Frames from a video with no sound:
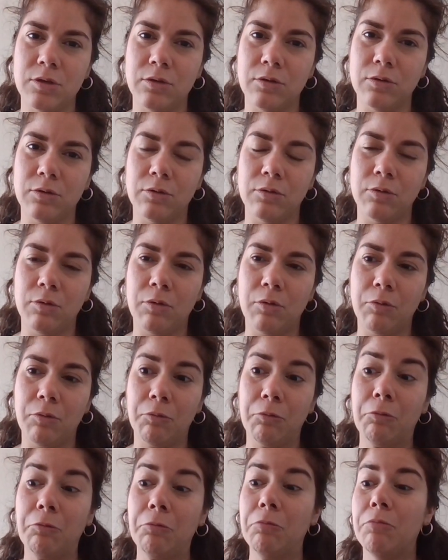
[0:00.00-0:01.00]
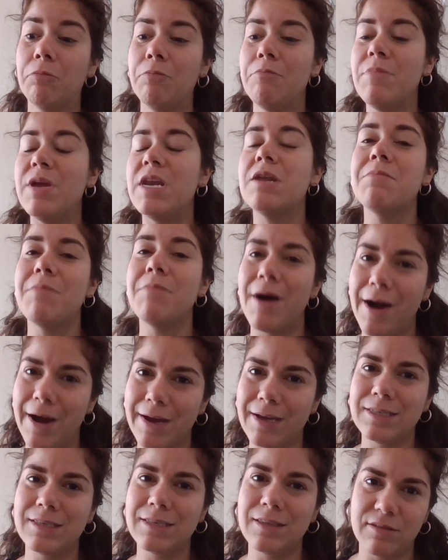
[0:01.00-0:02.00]
to
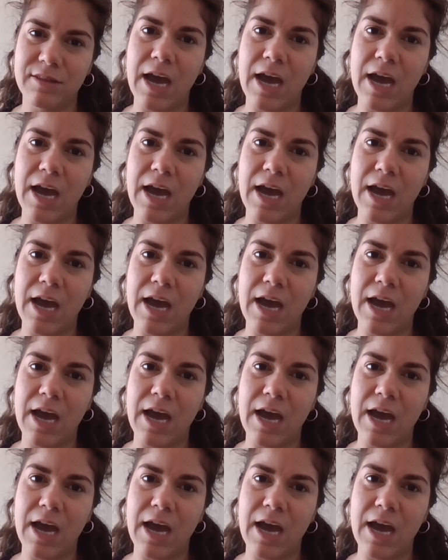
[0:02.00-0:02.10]
minimize